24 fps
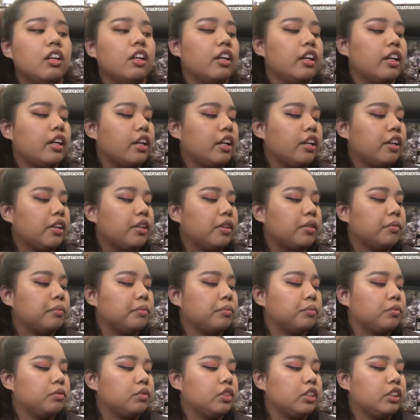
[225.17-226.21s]

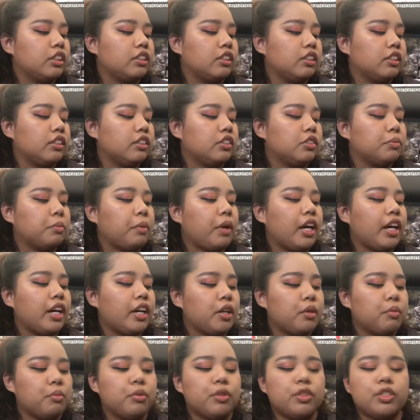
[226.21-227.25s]
Um, this is
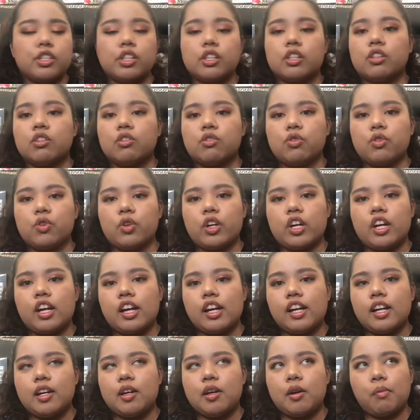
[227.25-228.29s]
by Brigid
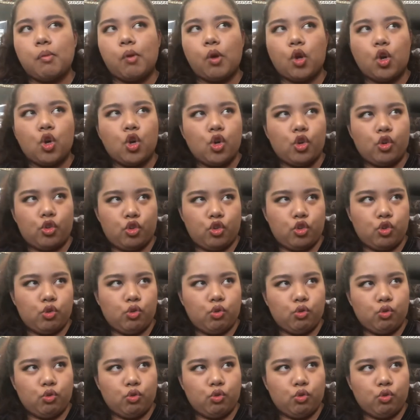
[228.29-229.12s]
Kemmerer.